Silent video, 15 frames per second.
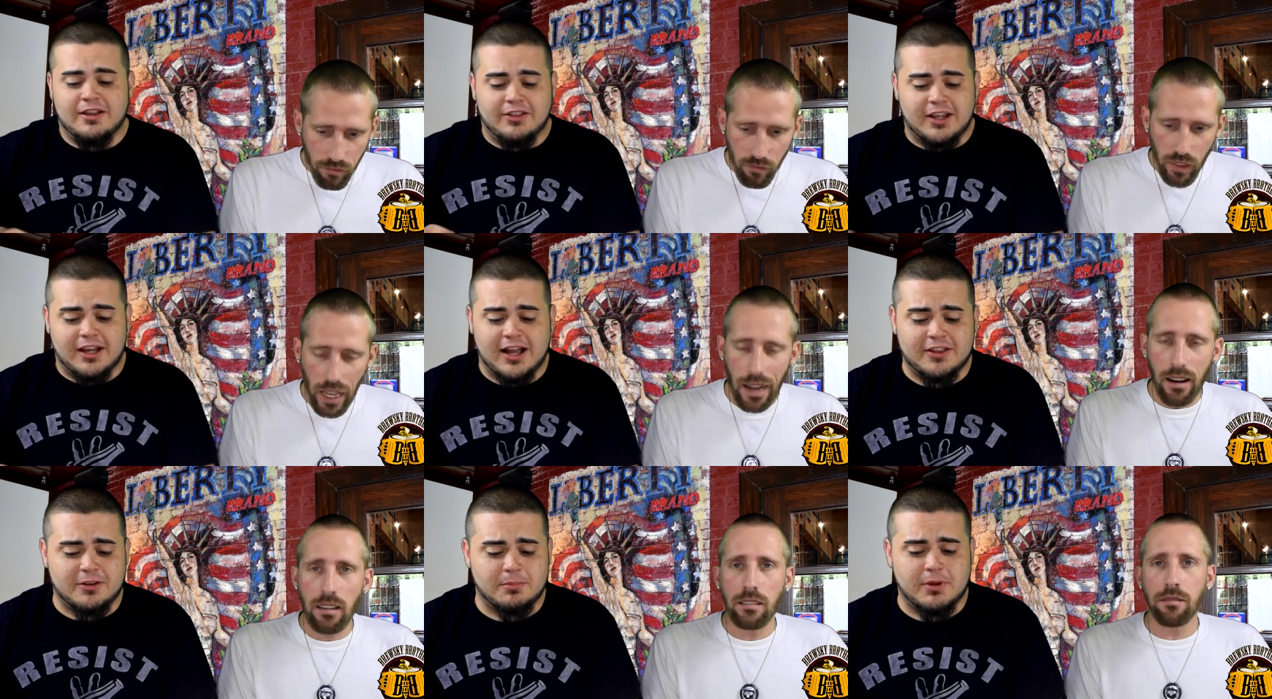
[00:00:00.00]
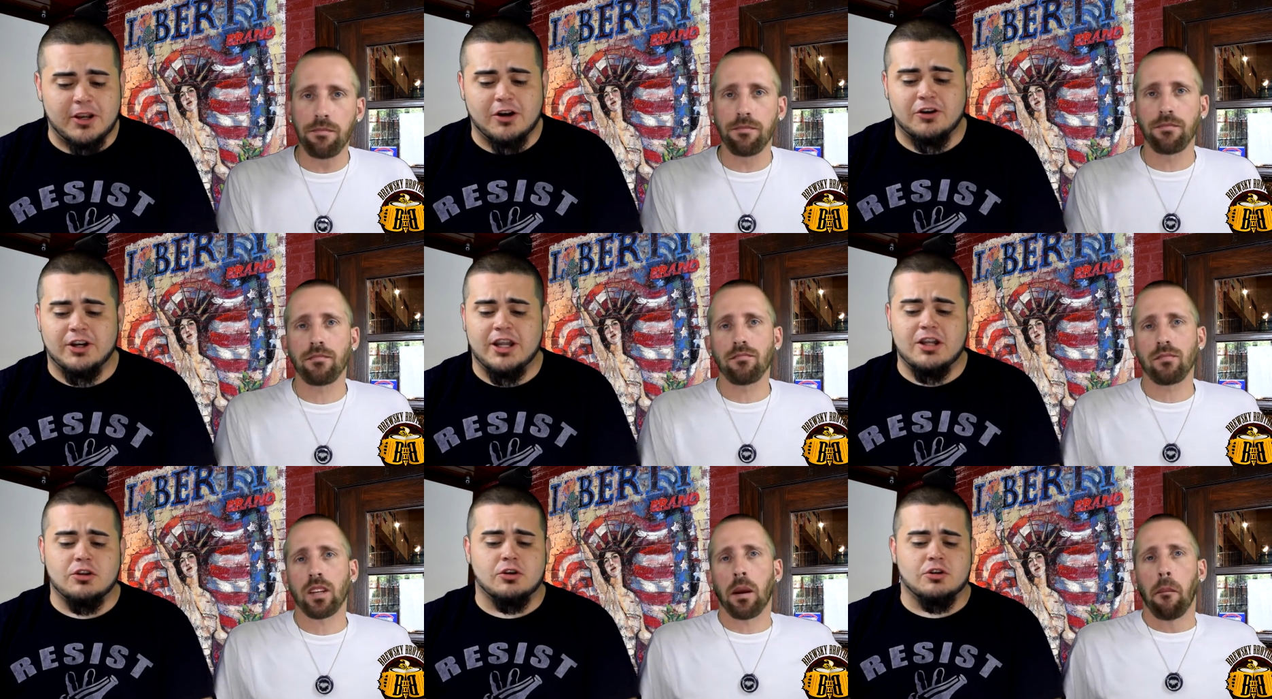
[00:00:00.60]
Speaker 1: They got the beer and
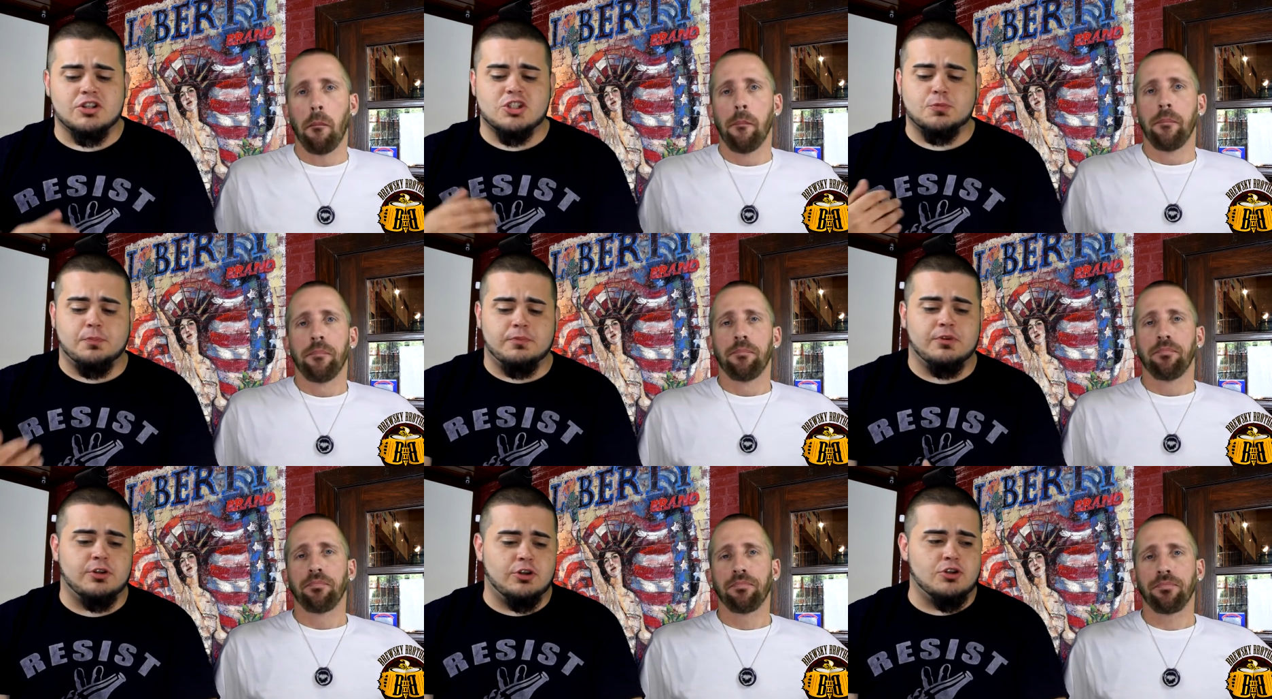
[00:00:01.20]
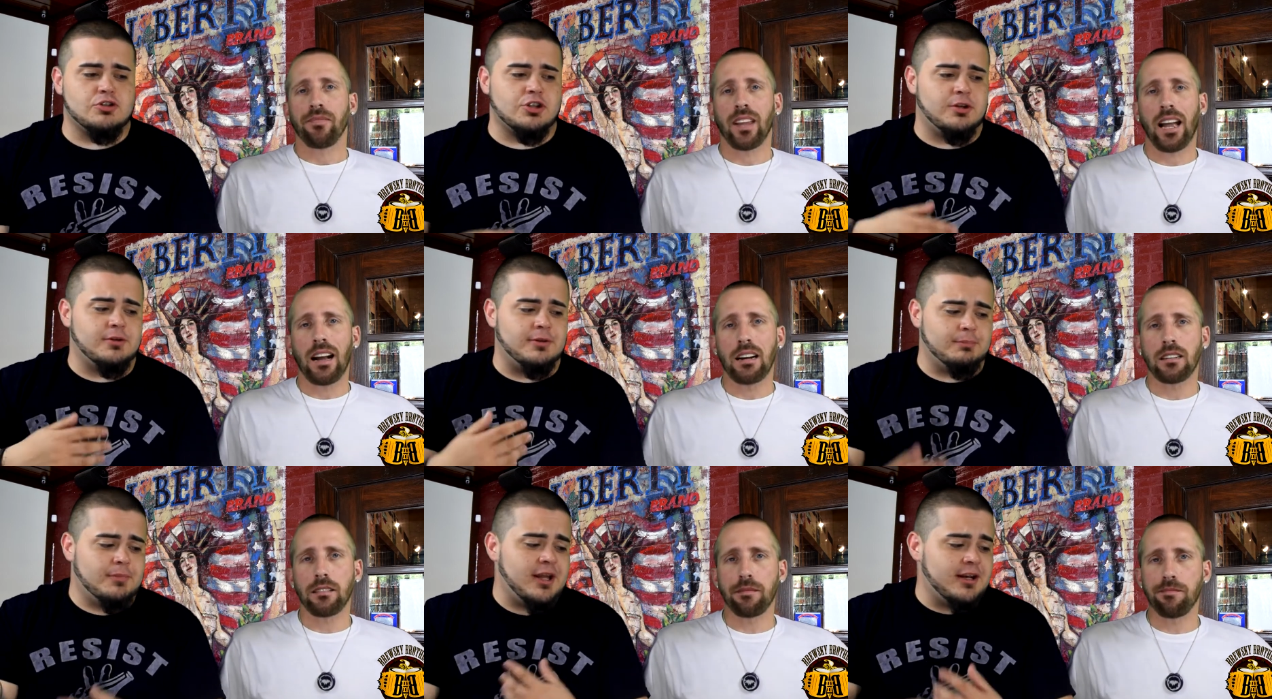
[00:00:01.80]
either
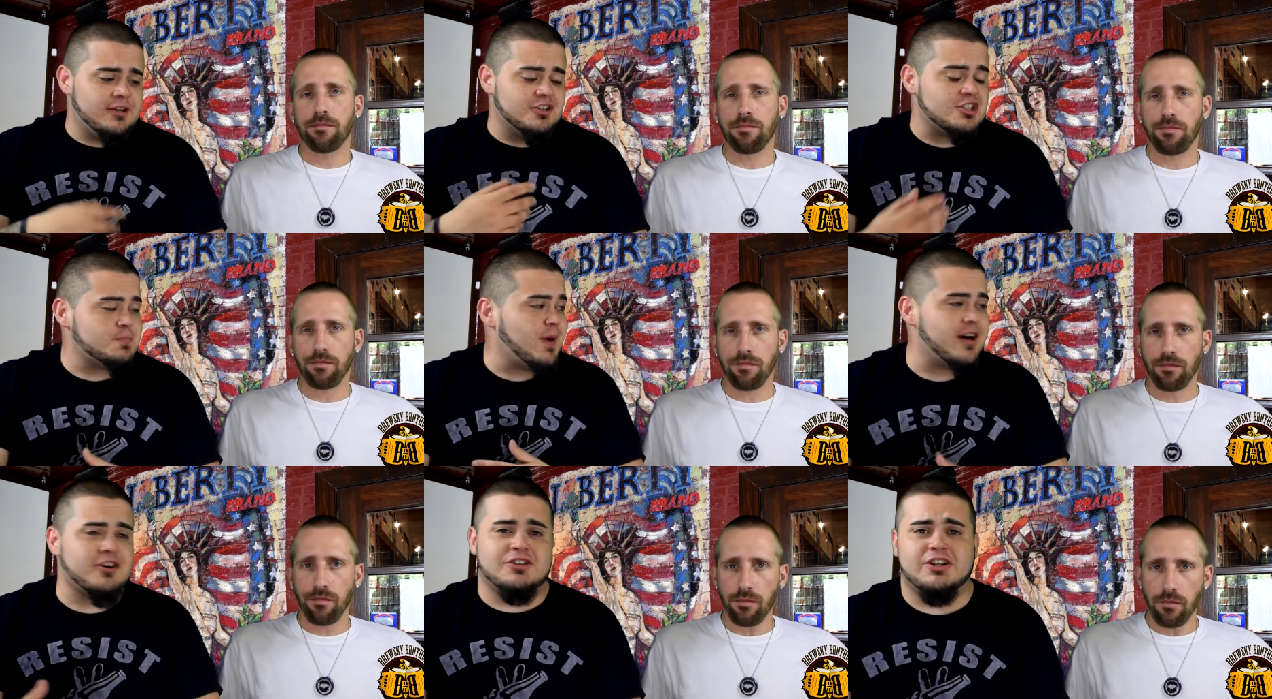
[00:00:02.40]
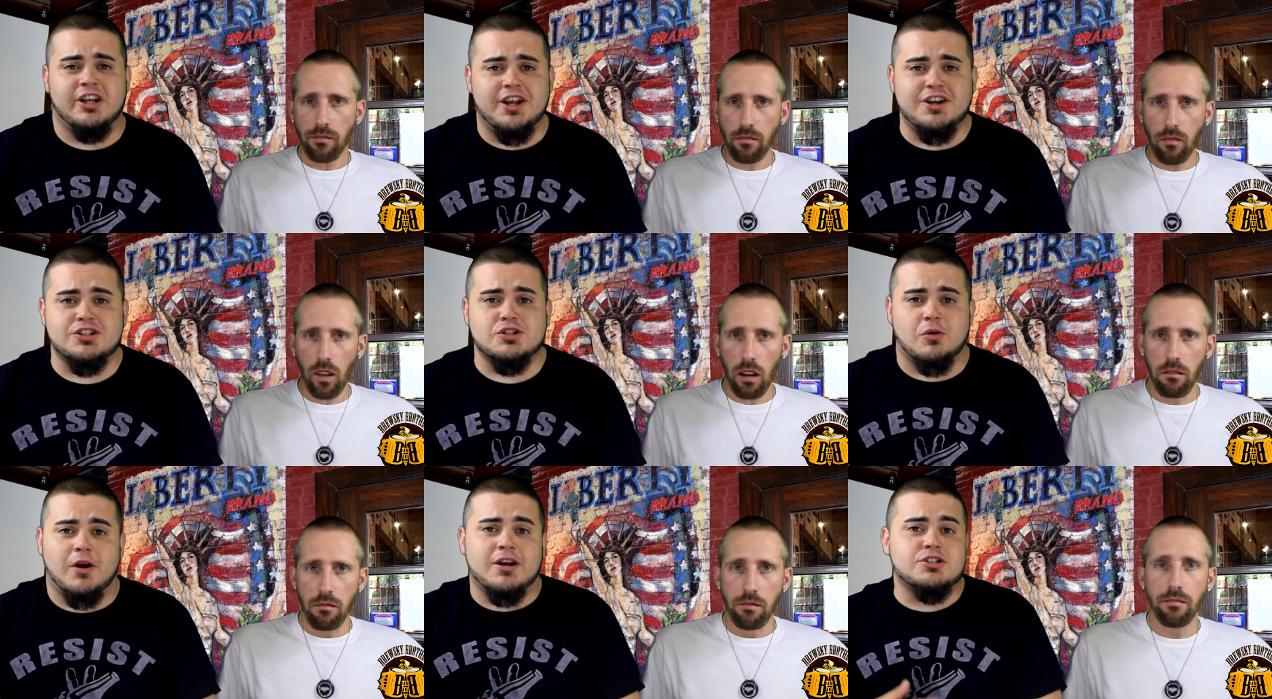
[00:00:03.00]
made an inspired
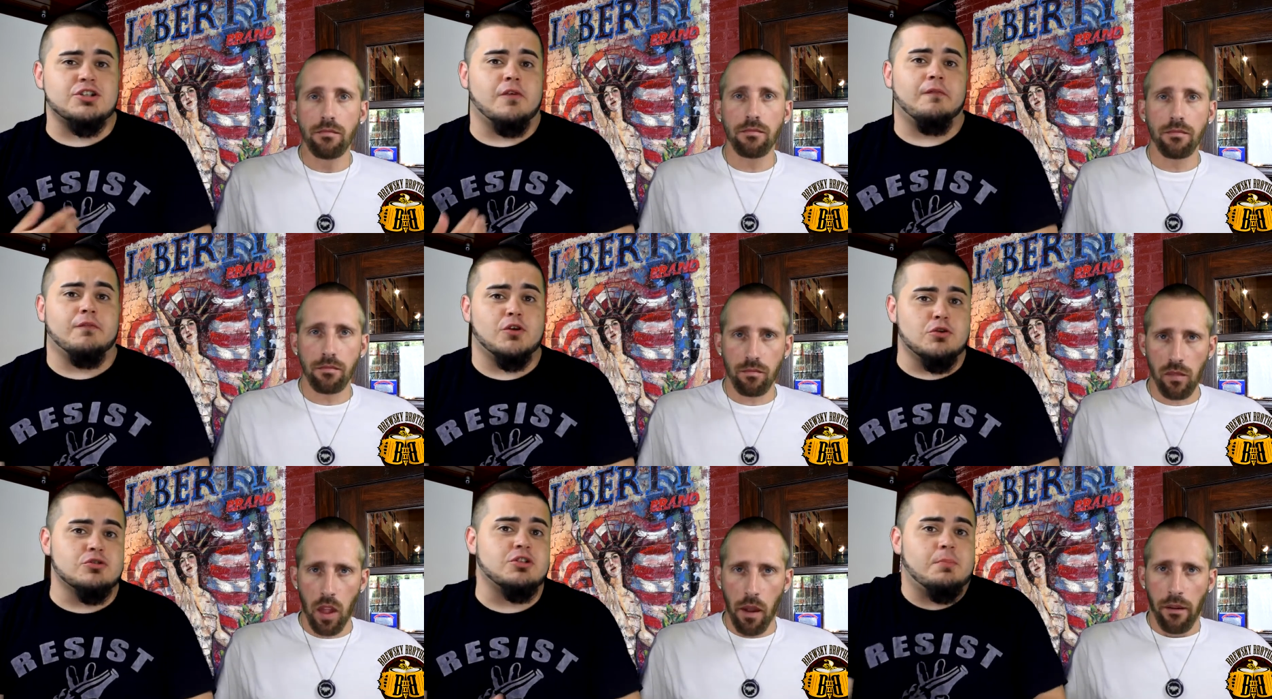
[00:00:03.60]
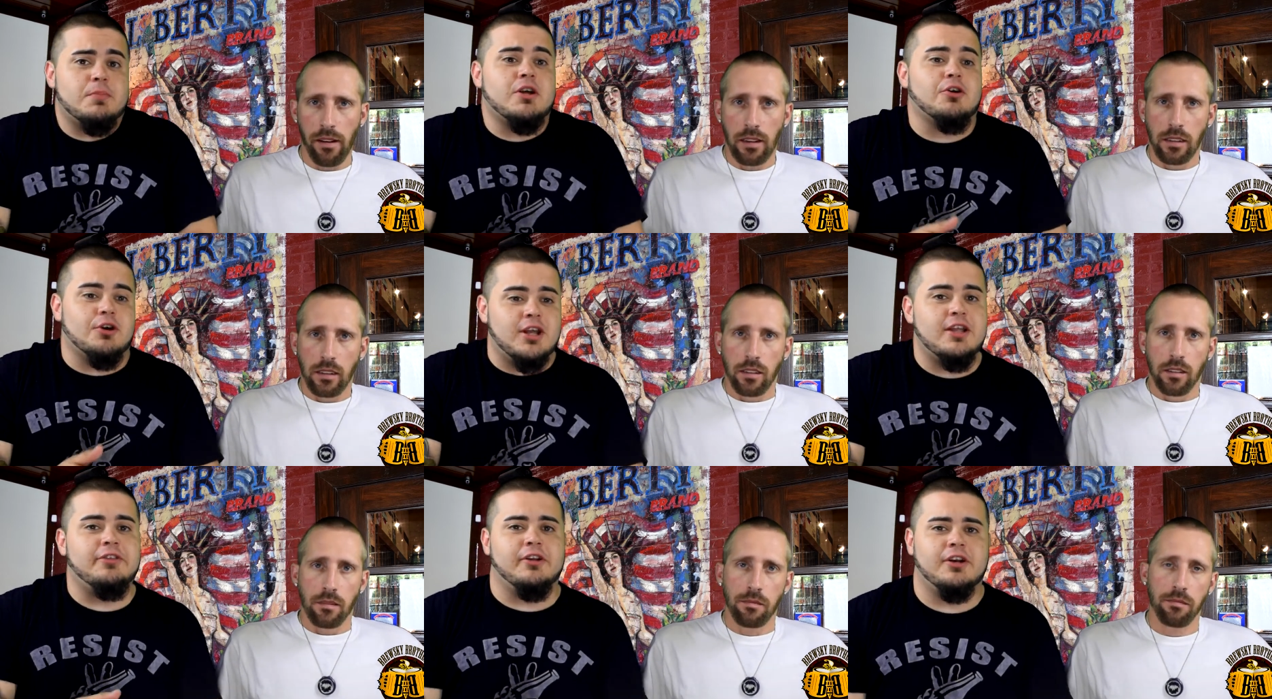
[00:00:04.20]
dish or actually used the beer
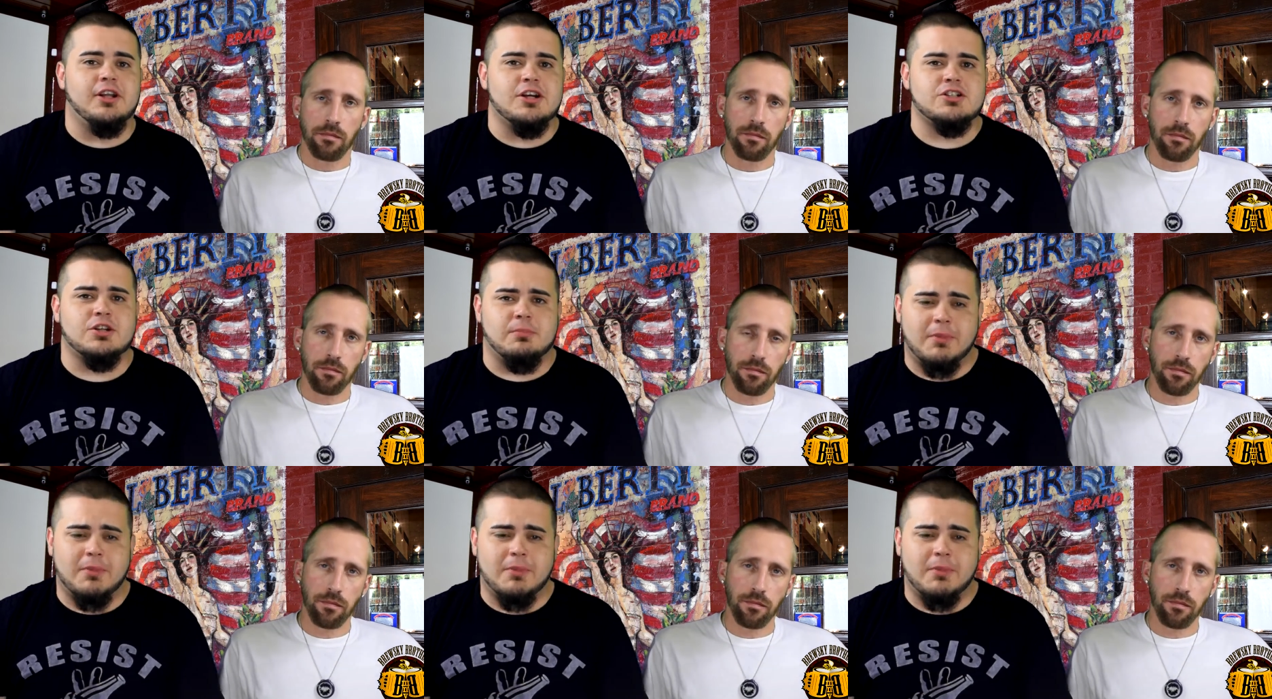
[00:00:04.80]
in the dish.